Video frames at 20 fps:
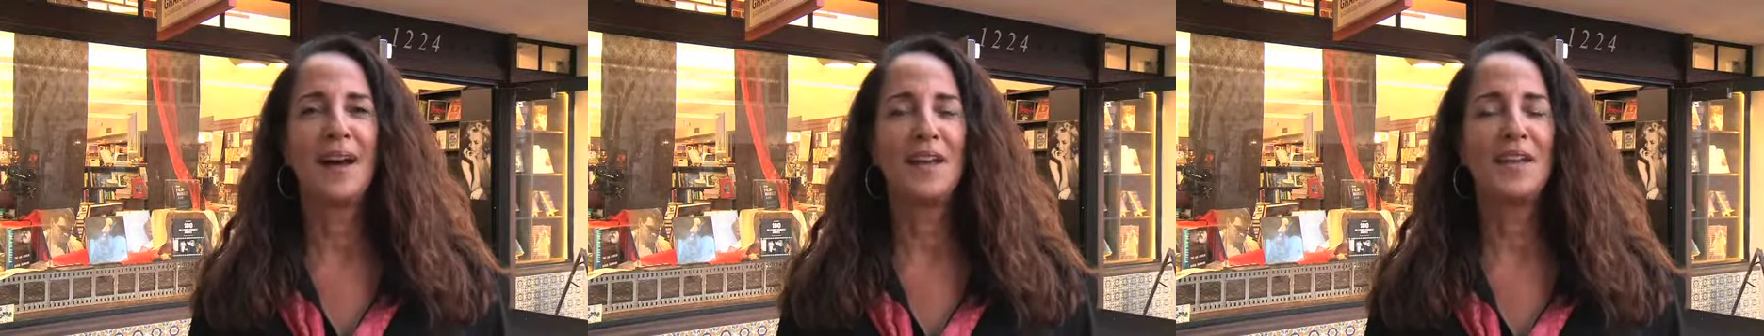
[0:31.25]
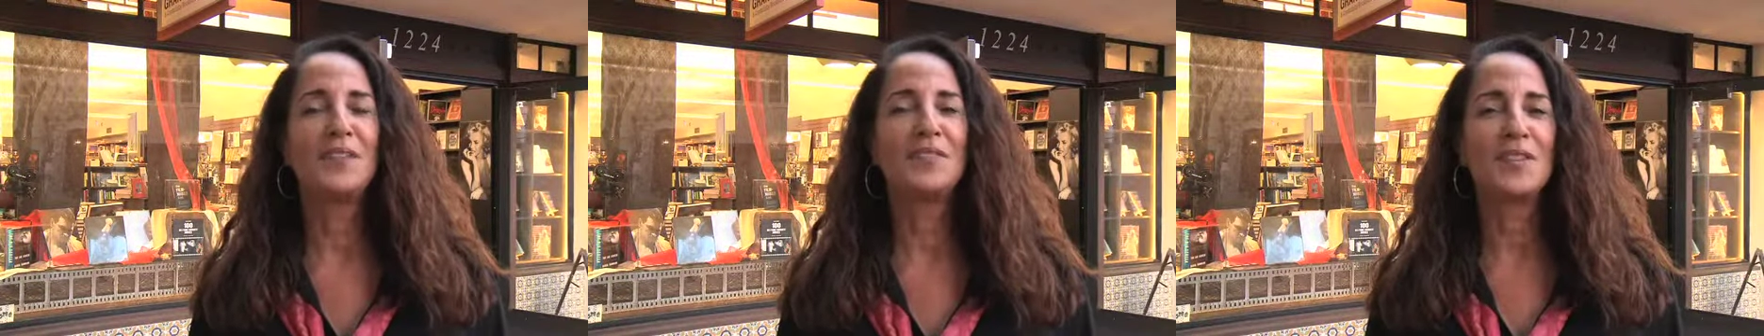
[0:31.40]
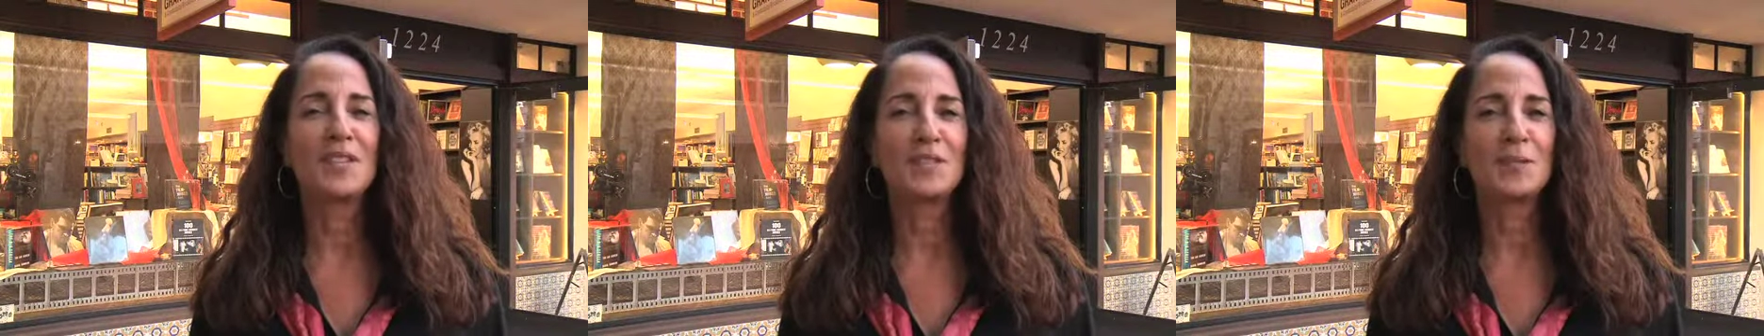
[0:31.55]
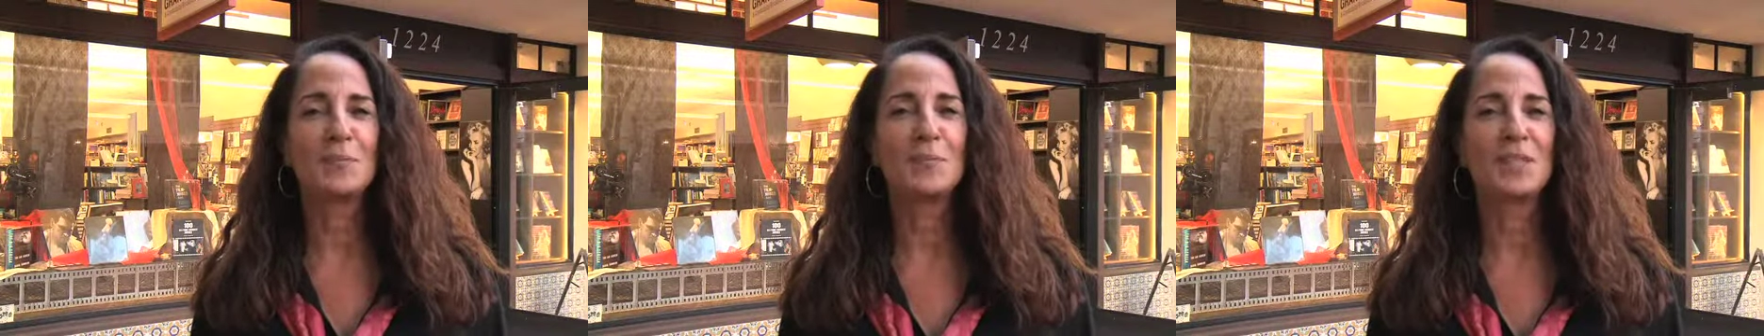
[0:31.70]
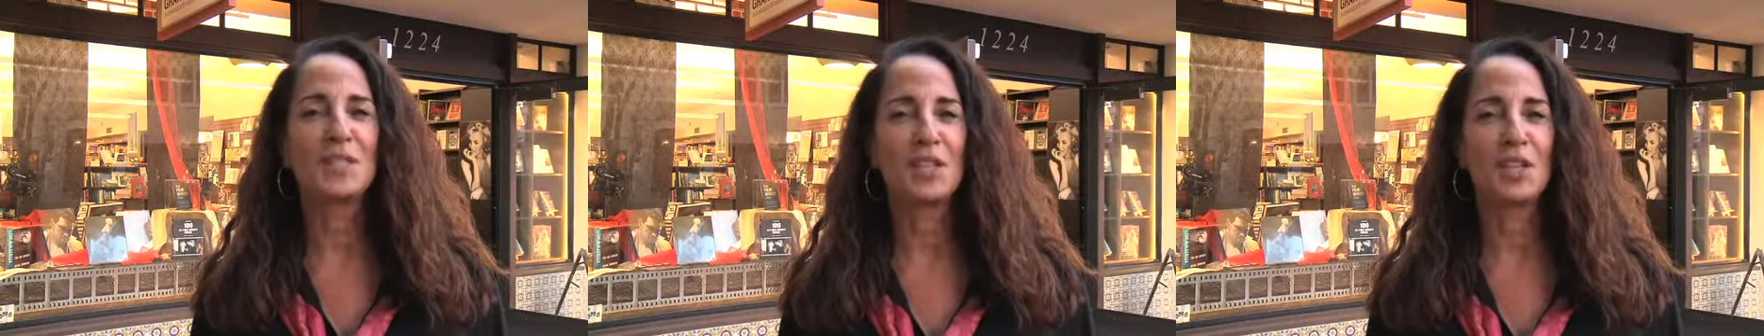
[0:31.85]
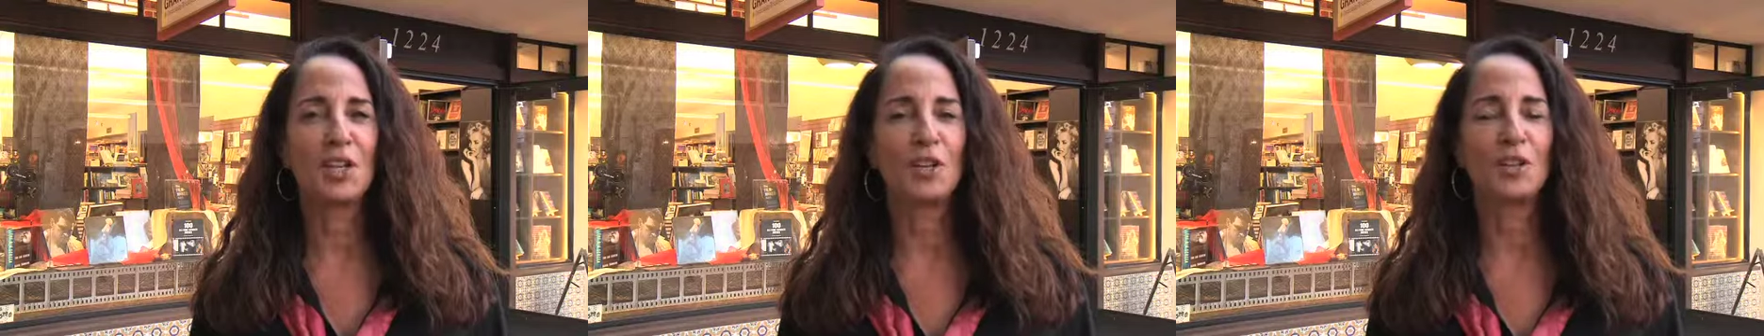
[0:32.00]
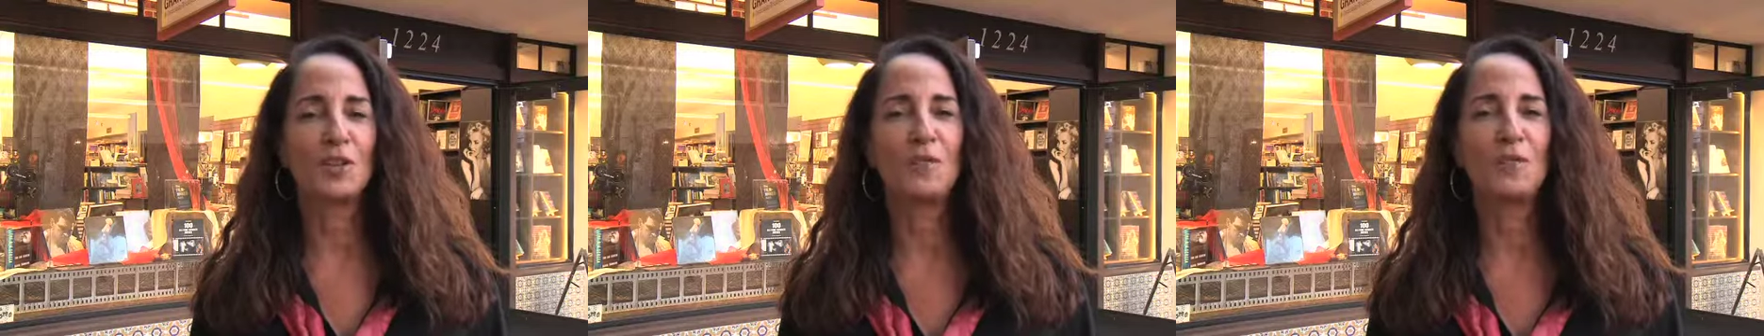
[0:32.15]
in this
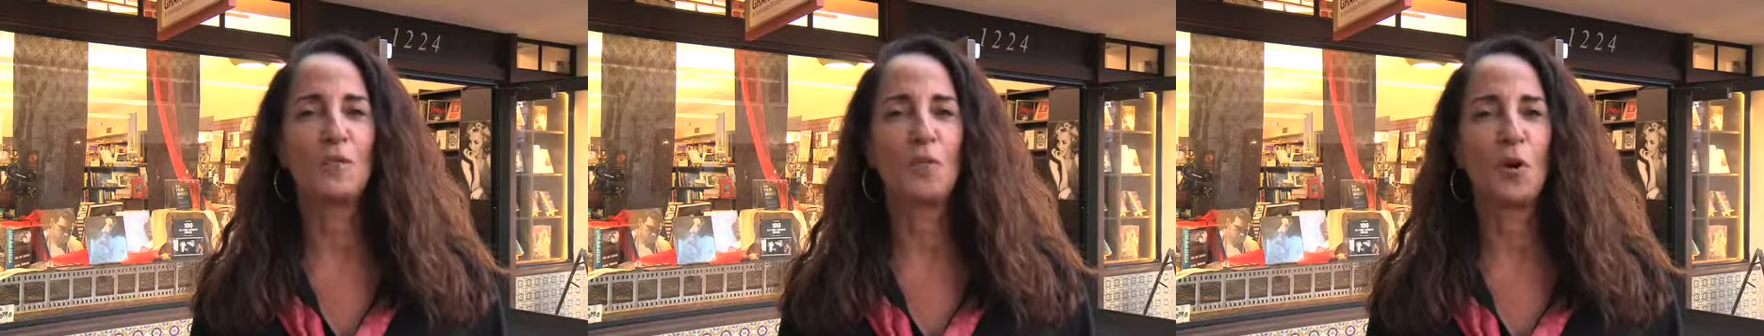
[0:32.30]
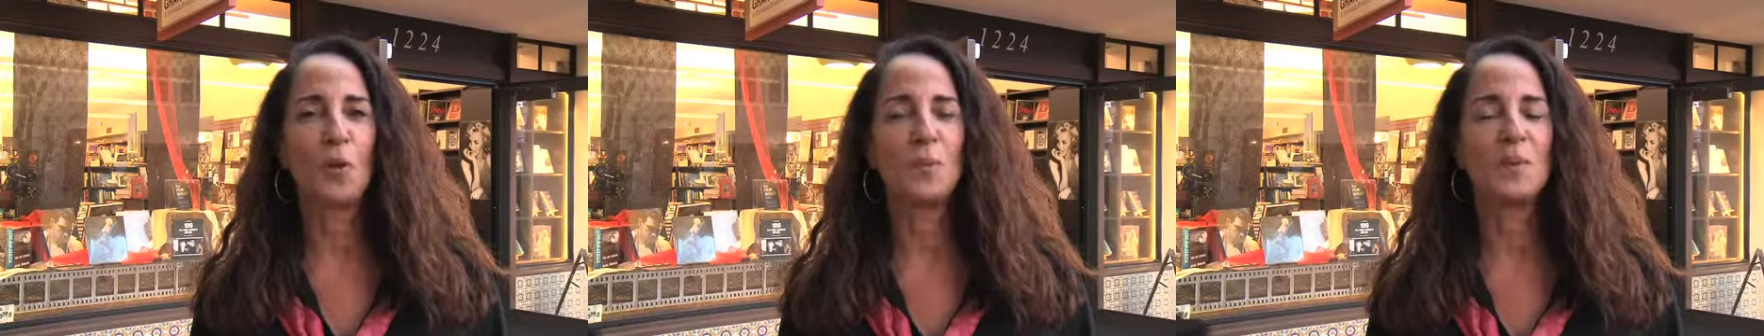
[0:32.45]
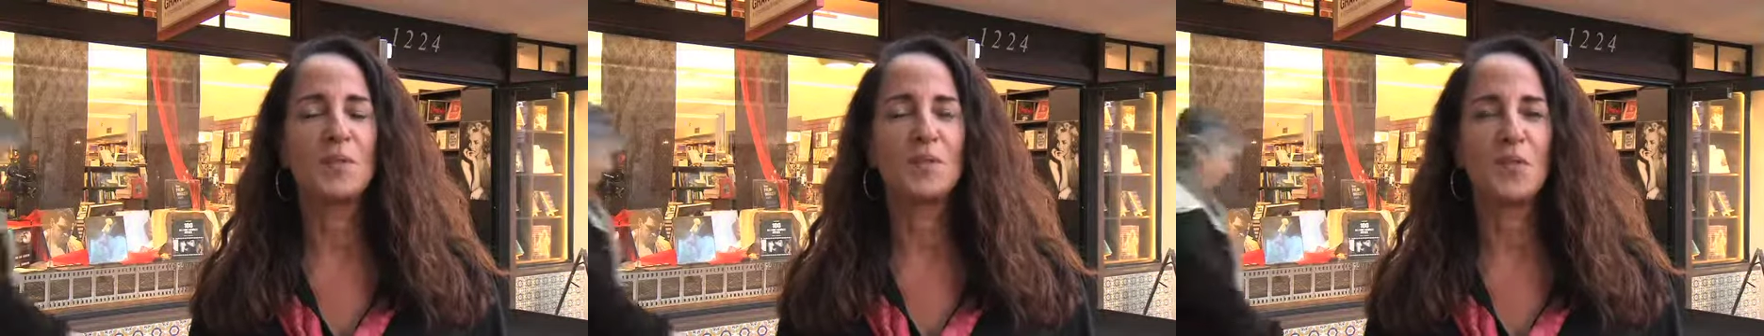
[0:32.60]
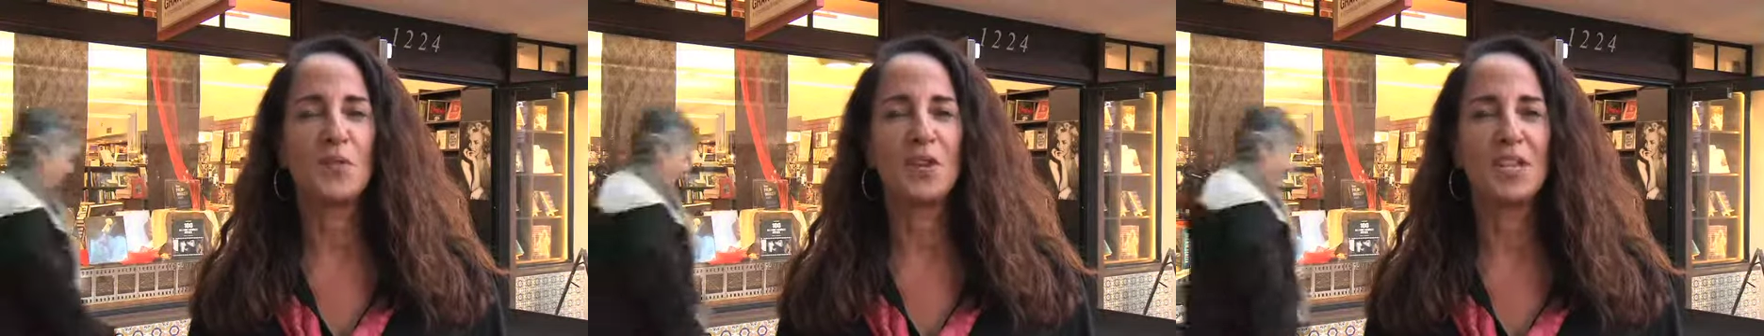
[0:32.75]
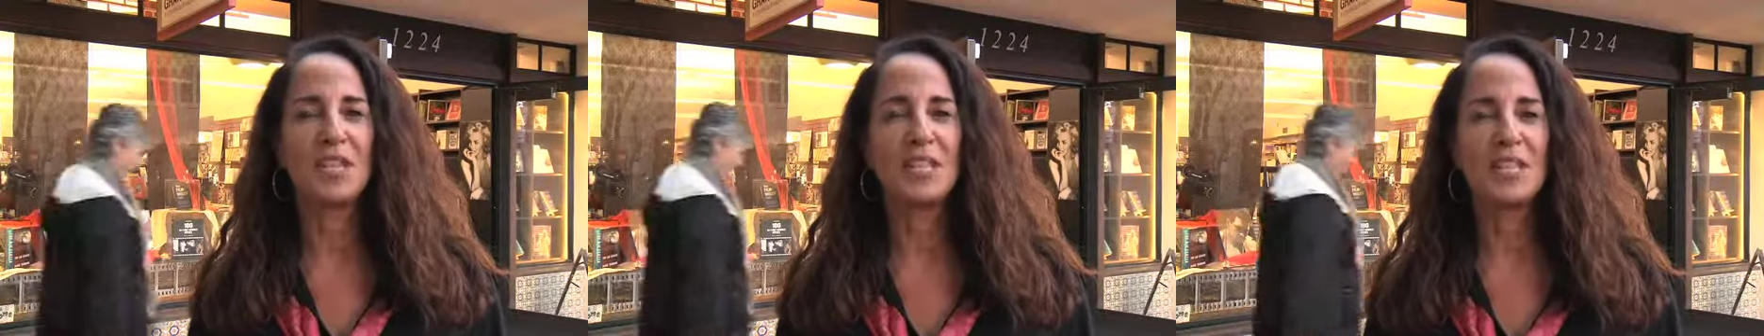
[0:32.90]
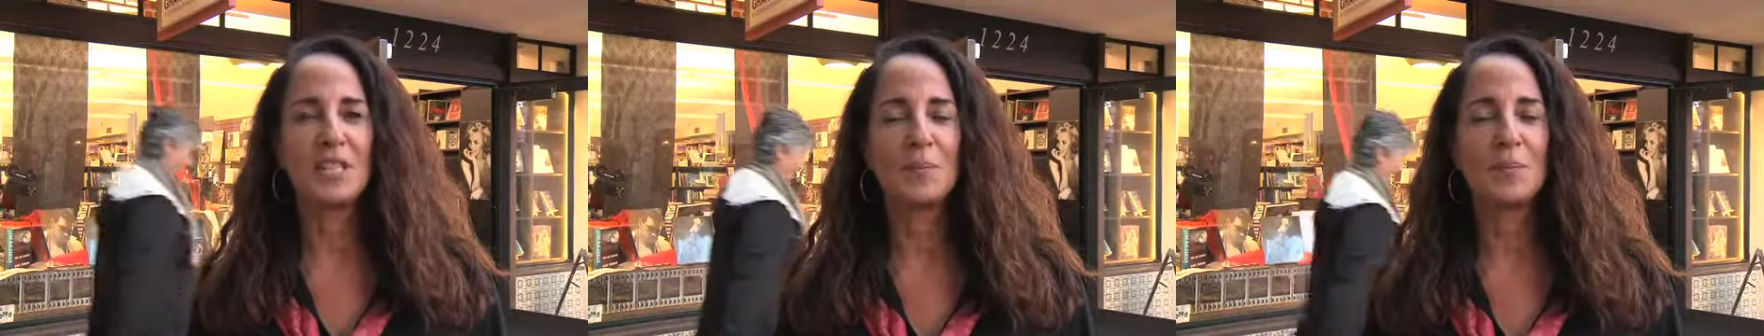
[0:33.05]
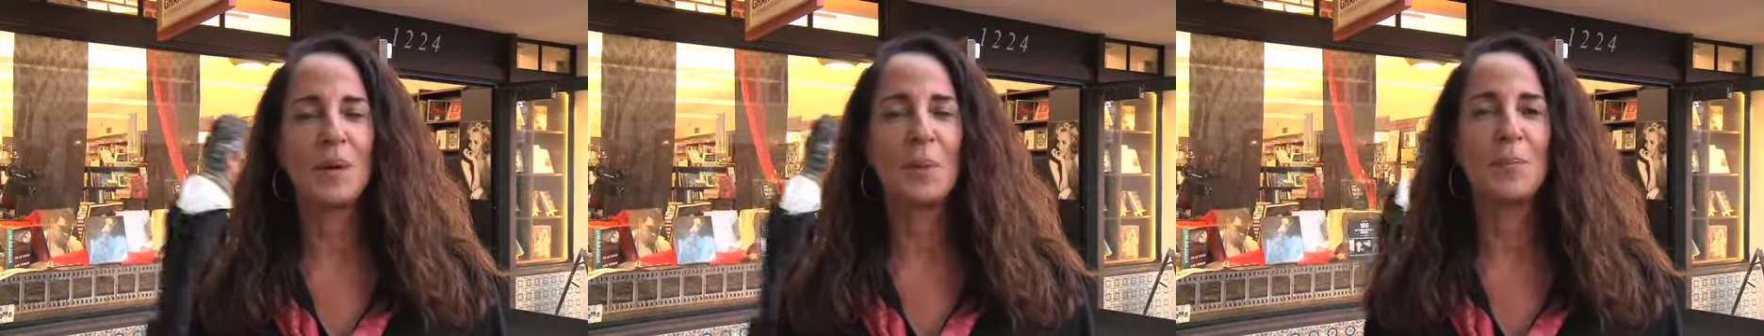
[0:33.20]
particular form. It's very
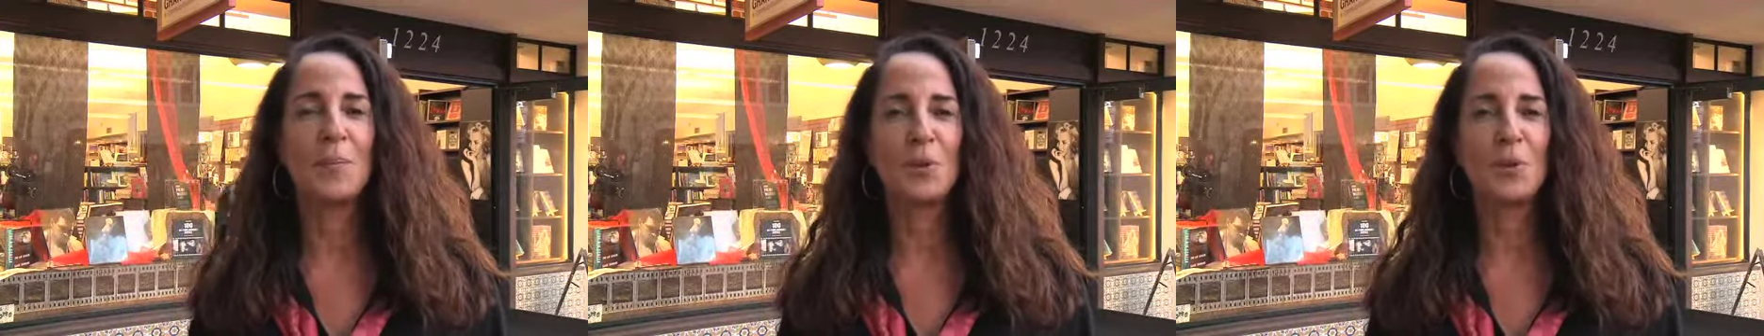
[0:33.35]
intimate,